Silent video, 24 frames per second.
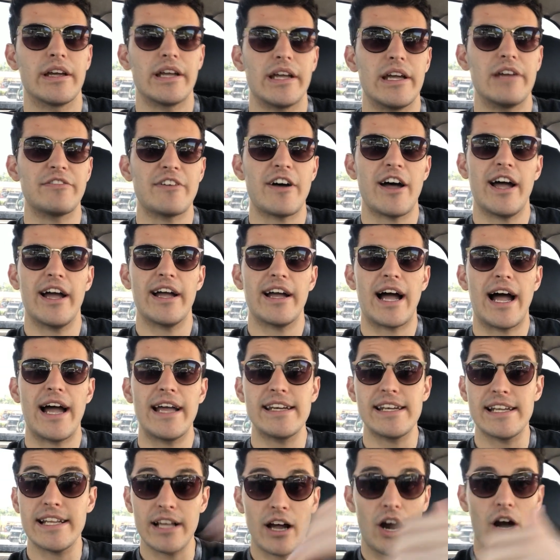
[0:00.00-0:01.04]
if I, I
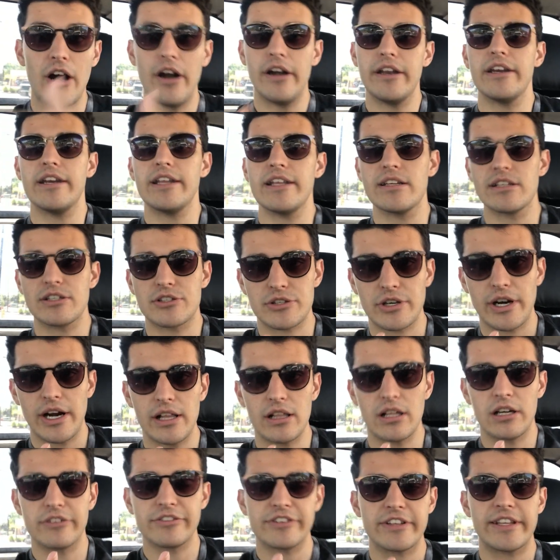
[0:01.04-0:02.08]
need already need a
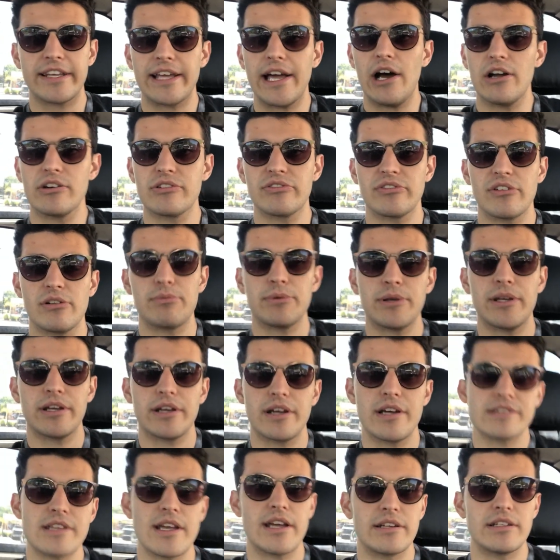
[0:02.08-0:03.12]
trailer for the couch flipping
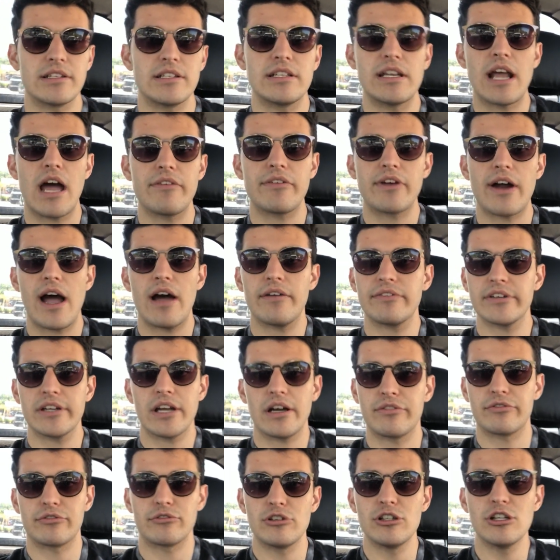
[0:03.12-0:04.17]
because I never have
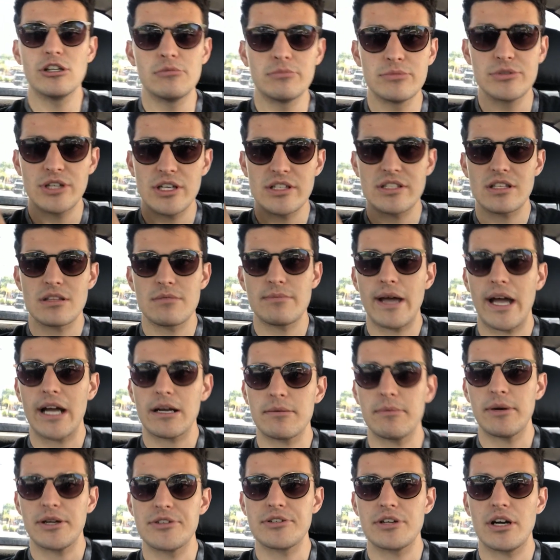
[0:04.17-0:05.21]
enough room just in the back of
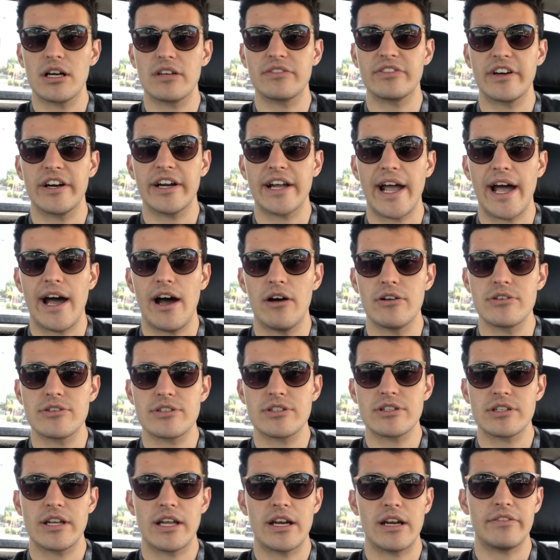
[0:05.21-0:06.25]
my truck for a
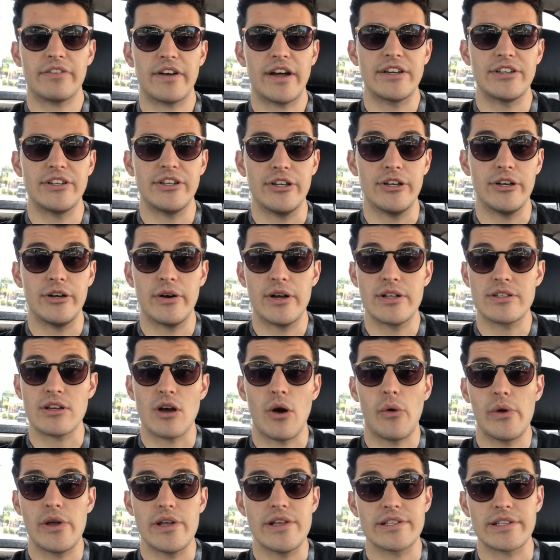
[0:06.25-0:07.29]
couch. And if I do, it's
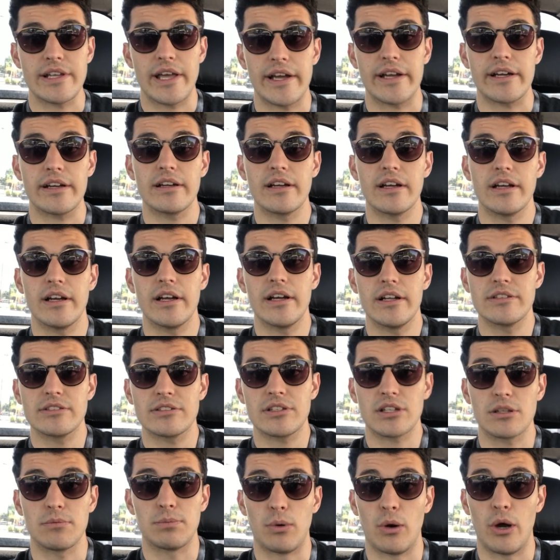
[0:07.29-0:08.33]
always like to
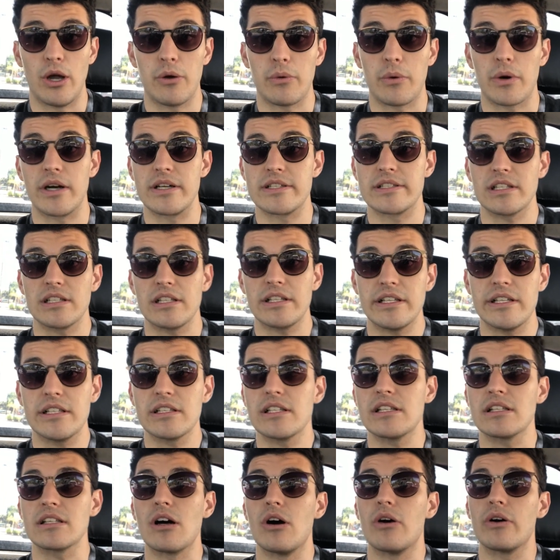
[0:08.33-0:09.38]
the point where it's
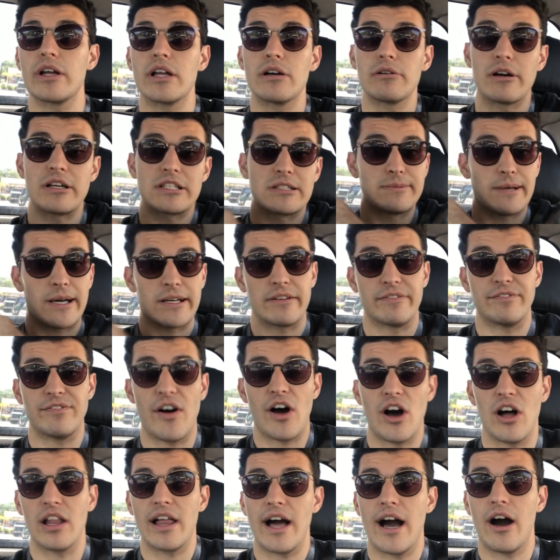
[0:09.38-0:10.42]
illegally loaded, where it's about to
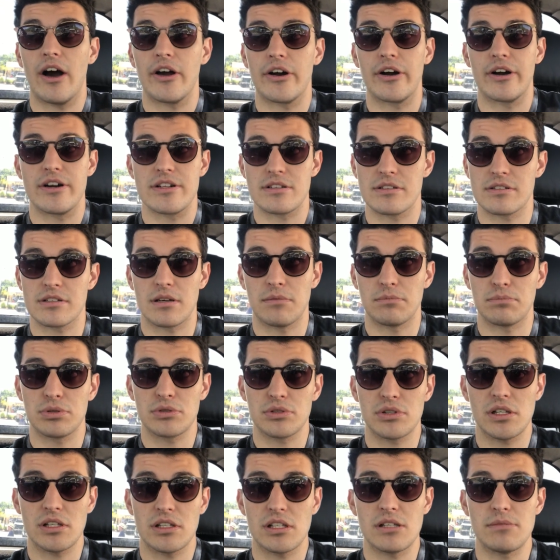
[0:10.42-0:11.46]
fall out or it's
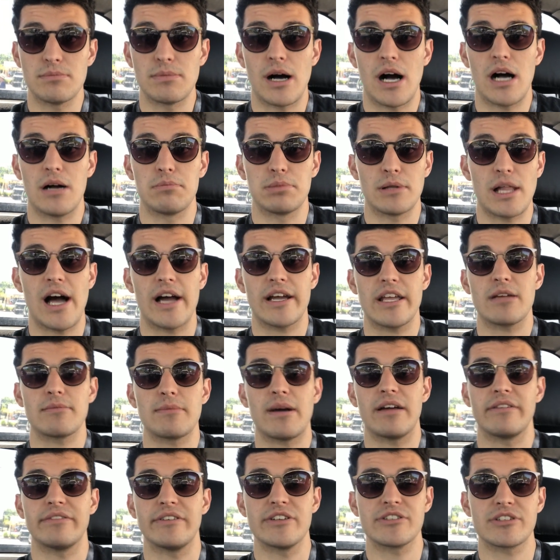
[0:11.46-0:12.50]
completely blocking
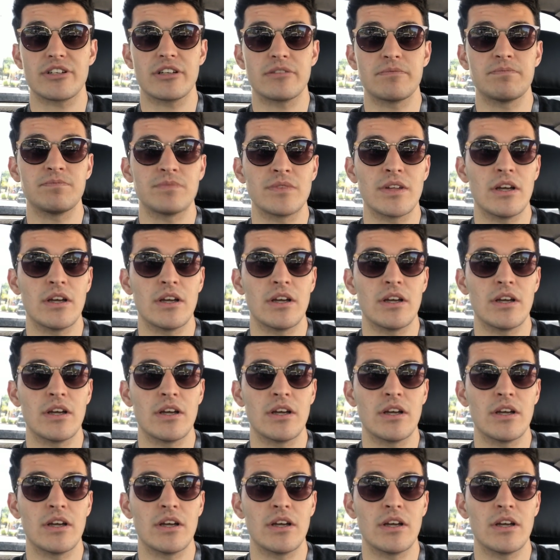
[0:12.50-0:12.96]
my vision.